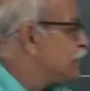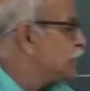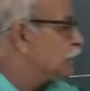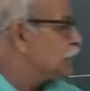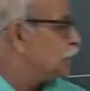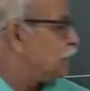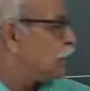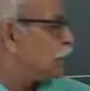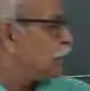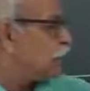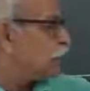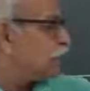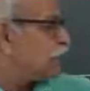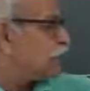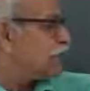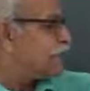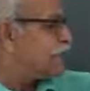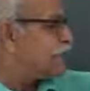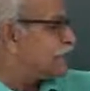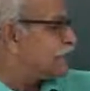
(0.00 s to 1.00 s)
So, although
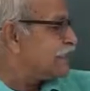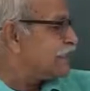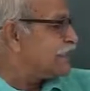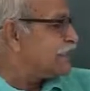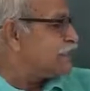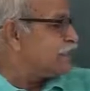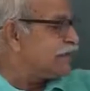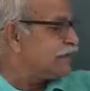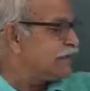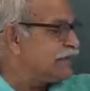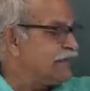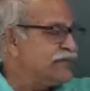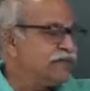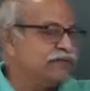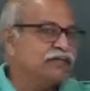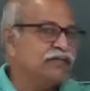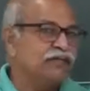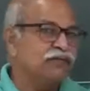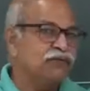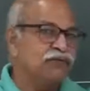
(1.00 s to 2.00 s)
the classical
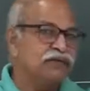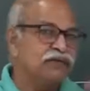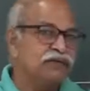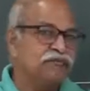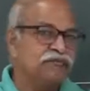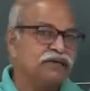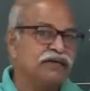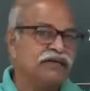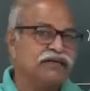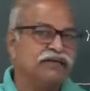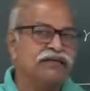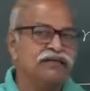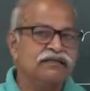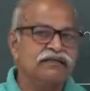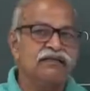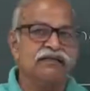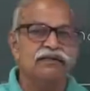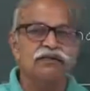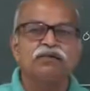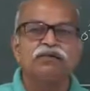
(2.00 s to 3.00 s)
mechanics and quantum mechanics,
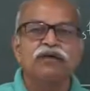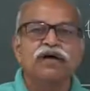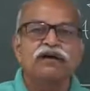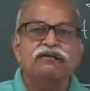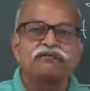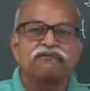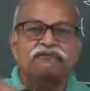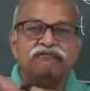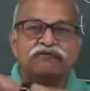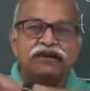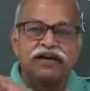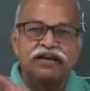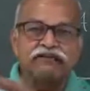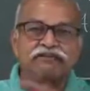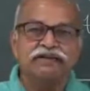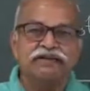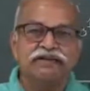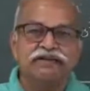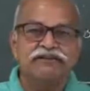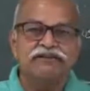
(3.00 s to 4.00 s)
the rule are very,
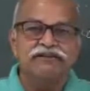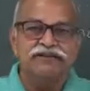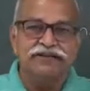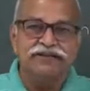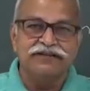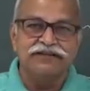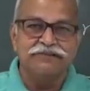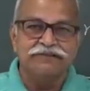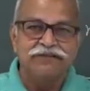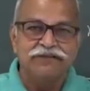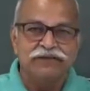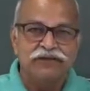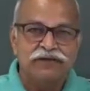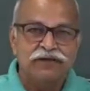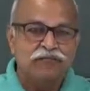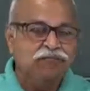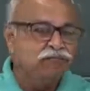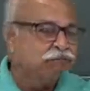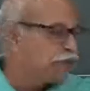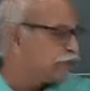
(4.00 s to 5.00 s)
very different,
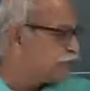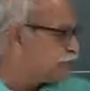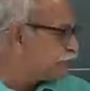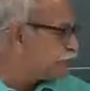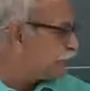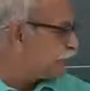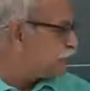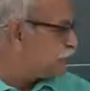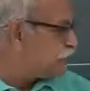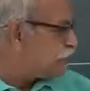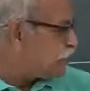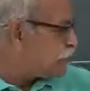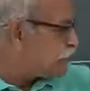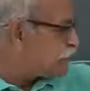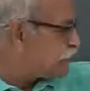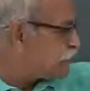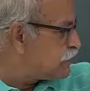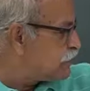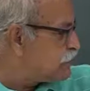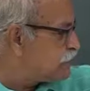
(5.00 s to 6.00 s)
but from this
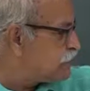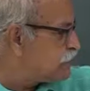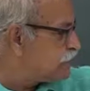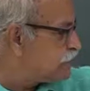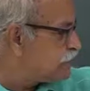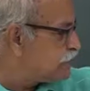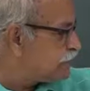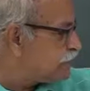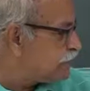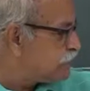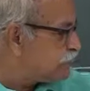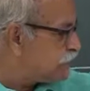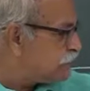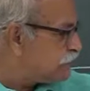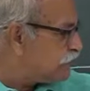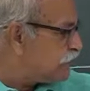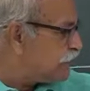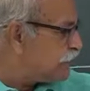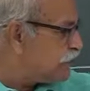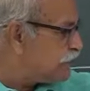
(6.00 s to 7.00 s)
particular
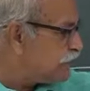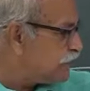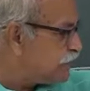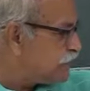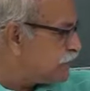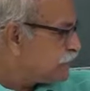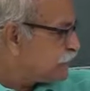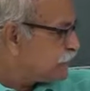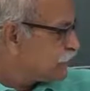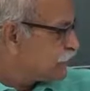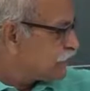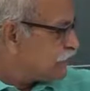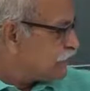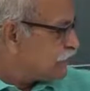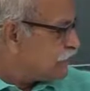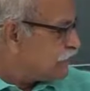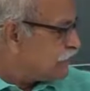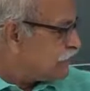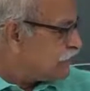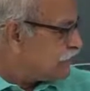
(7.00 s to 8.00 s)
formulation,
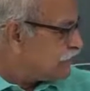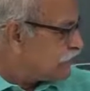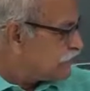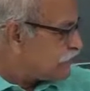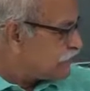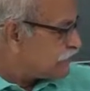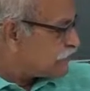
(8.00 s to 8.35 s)
the